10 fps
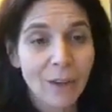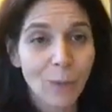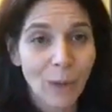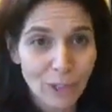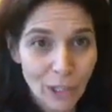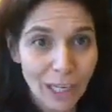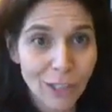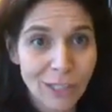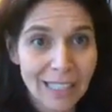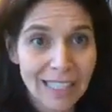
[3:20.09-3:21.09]
what
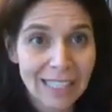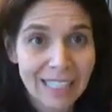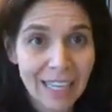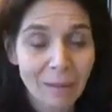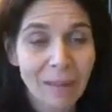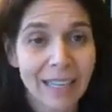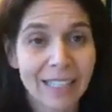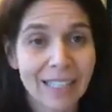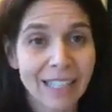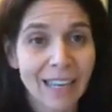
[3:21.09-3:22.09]
changes need to take
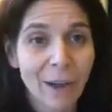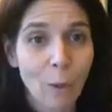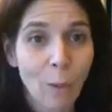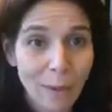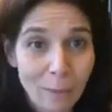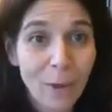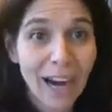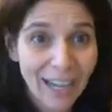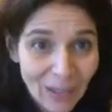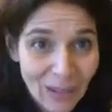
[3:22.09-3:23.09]
place, what
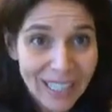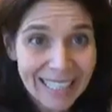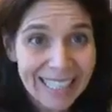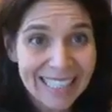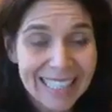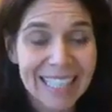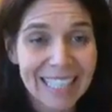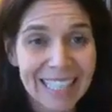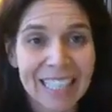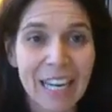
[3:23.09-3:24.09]
priorities
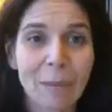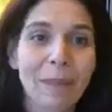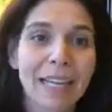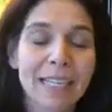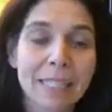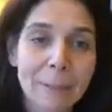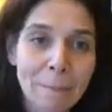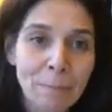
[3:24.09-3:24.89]
need to take place